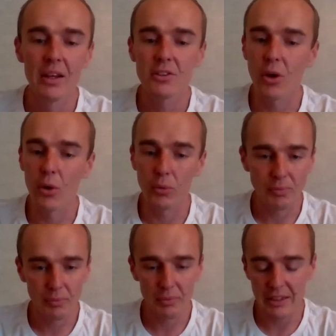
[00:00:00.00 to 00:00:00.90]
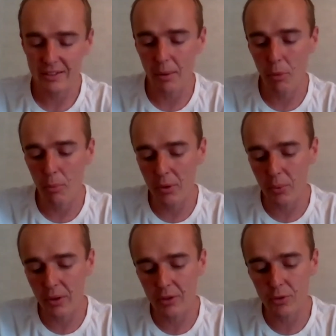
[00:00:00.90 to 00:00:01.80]
So at some moment
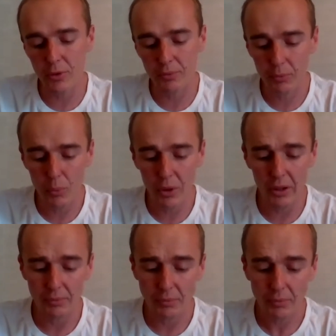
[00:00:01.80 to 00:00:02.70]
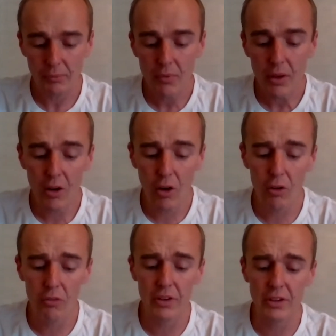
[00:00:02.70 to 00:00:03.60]
we
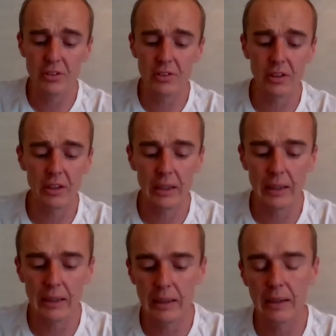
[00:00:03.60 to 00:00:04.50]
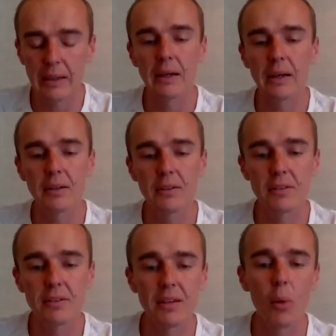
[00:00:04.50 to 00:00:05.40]
convinced
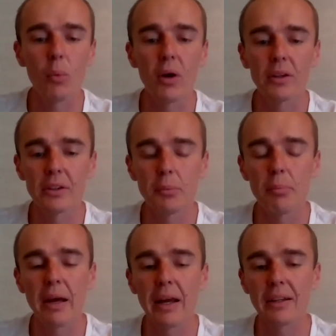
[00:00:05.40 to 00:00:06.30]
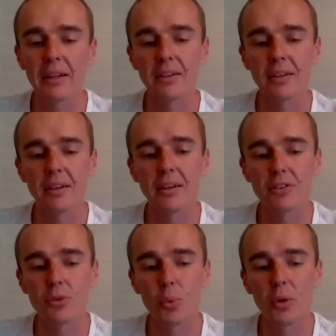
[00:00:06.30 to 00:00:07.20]
someone in the bank that
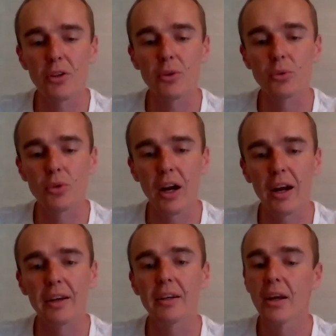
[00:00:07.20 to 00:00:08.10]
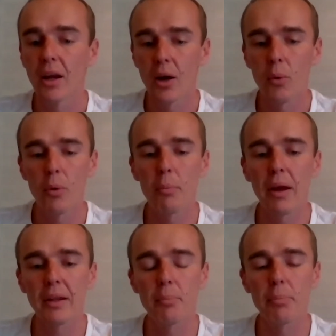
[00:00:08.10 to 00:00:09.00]
it's worth to try. We
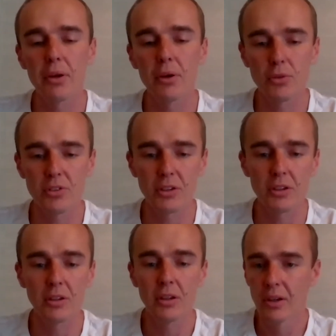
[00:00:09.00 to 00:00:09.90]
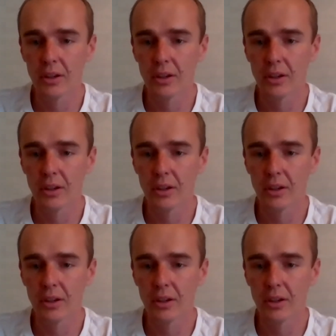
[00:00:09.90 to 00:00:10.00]
made a POC.